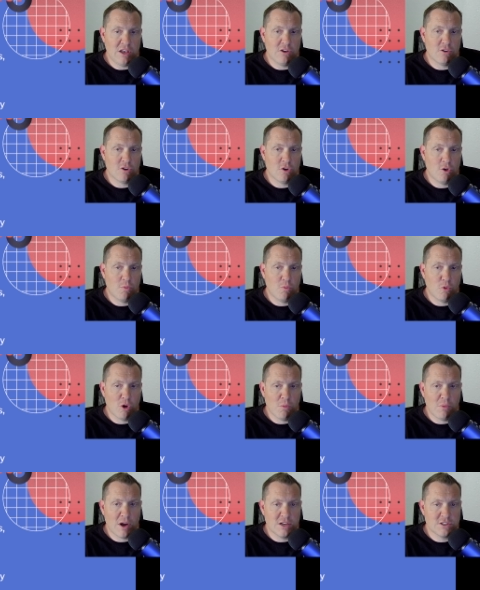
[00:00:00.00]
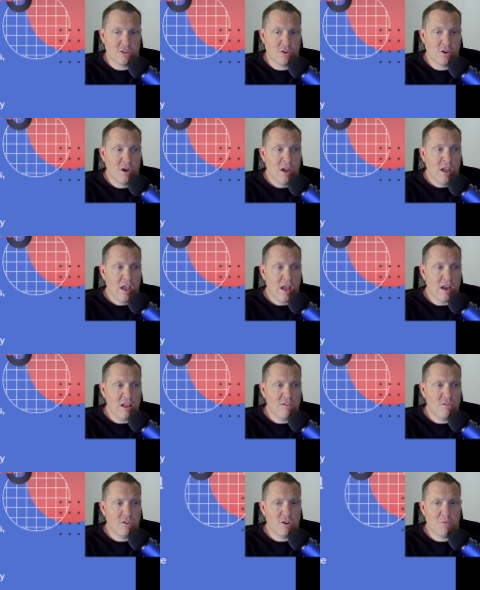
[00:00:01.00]
your code more modular and
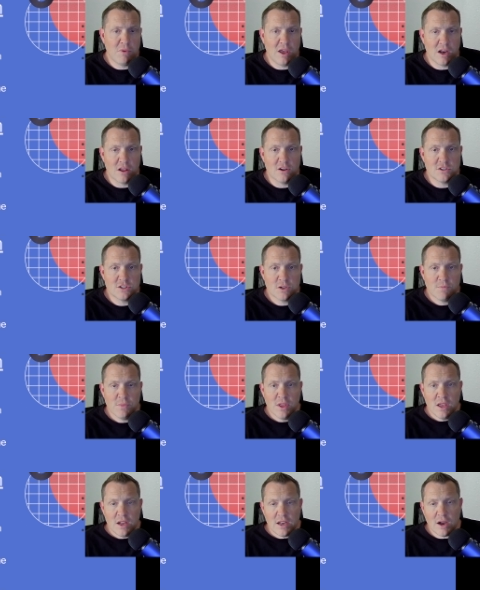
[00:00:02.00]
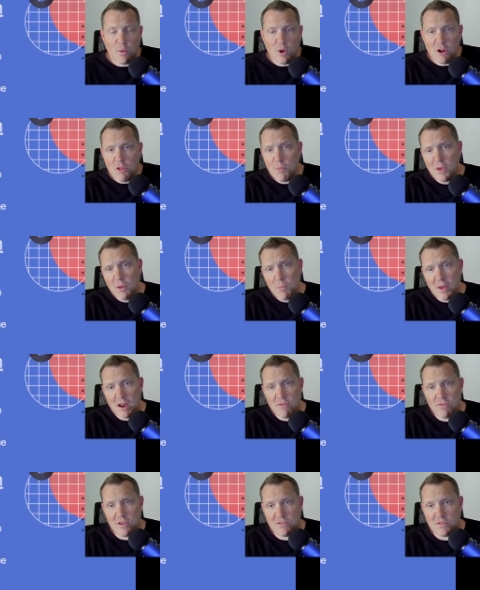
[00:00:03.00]
easier to manage. Now, one of the big
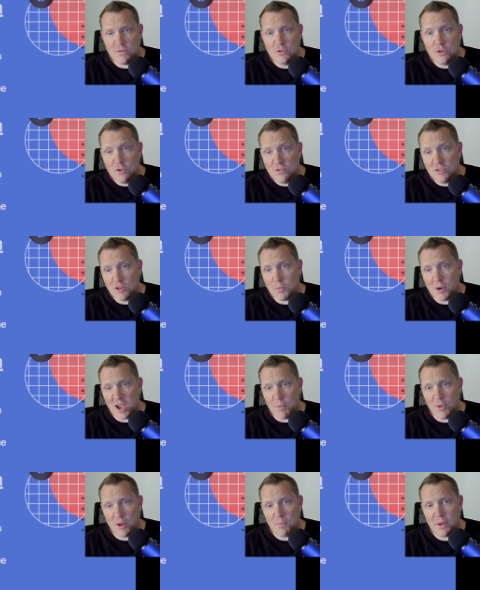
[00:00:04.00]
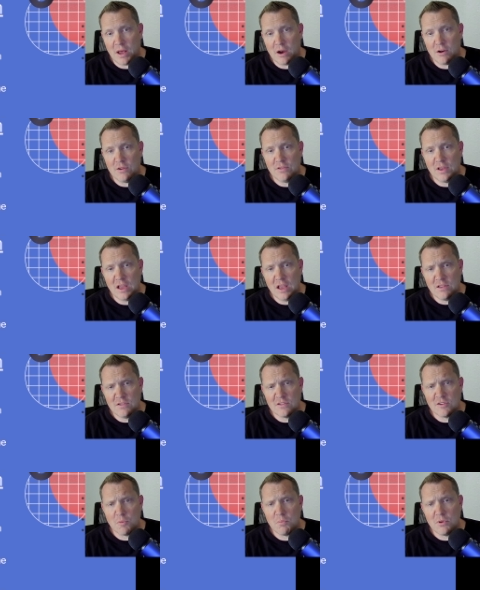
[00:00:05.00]
benefits of using the pipeline pattern is
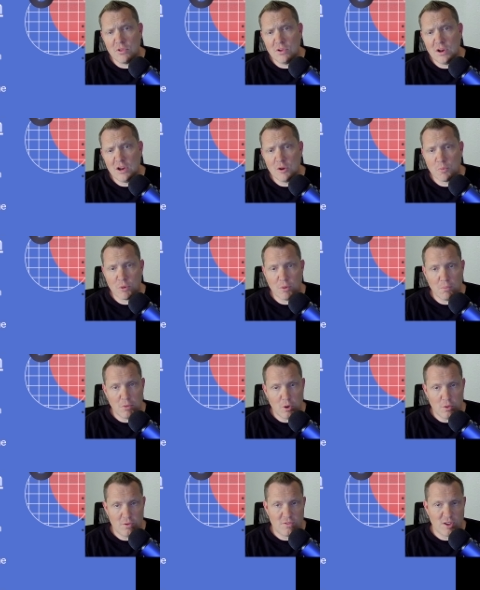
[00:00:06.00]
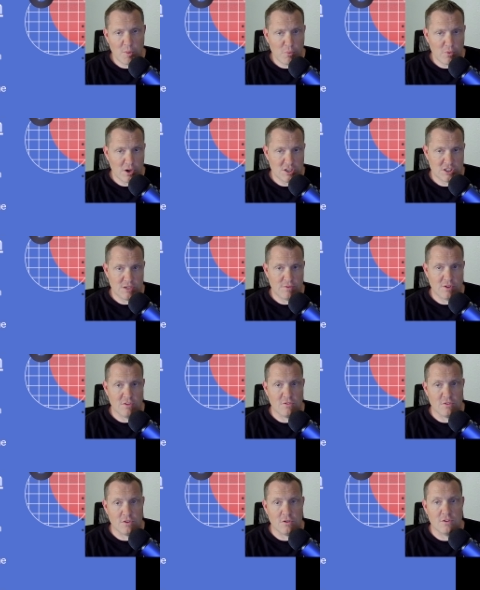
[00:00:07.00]
its ability to promote separation of
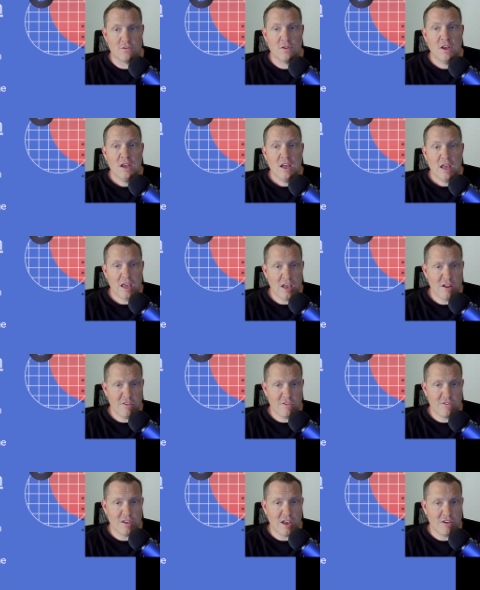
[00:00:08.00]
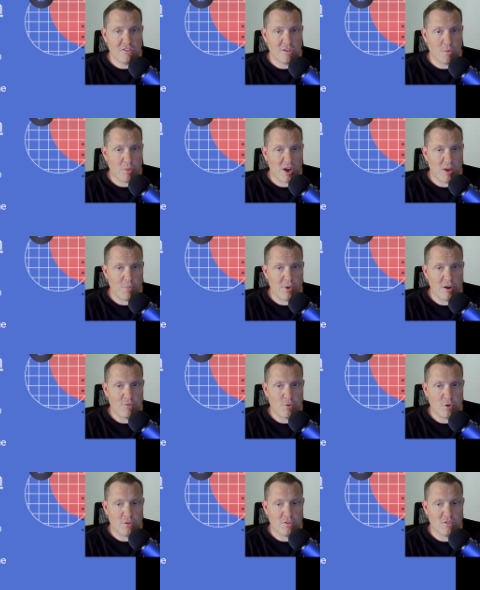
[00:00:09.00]
concerns. Each stage in the pipeline
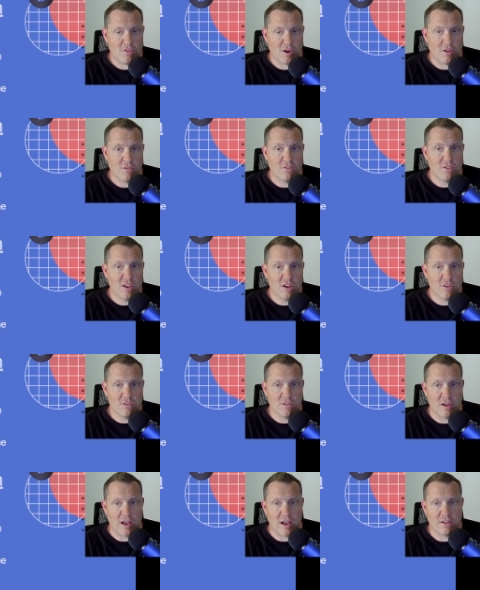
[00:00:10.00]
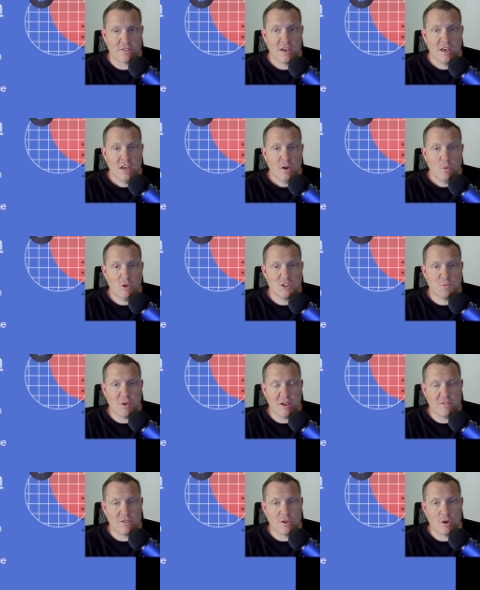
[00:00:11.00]
focuses on a single task, which
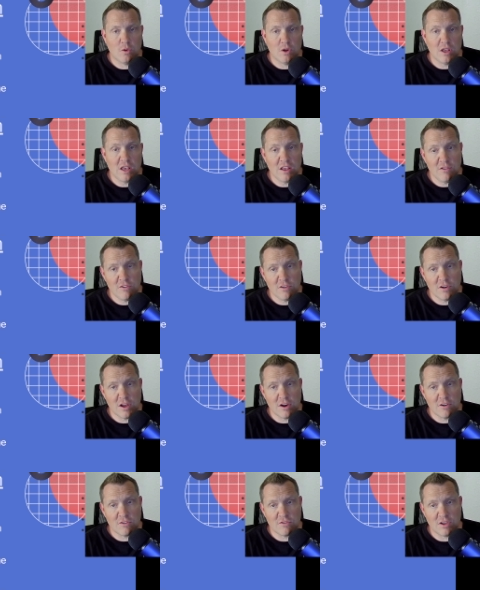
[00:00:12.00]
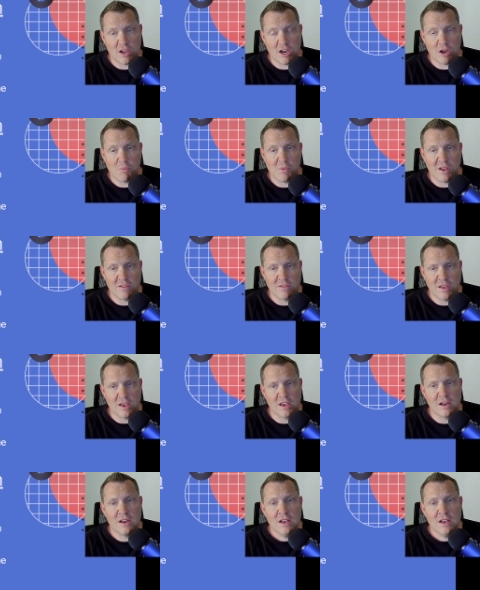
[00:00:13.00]
makes the code easier to understand and maintain.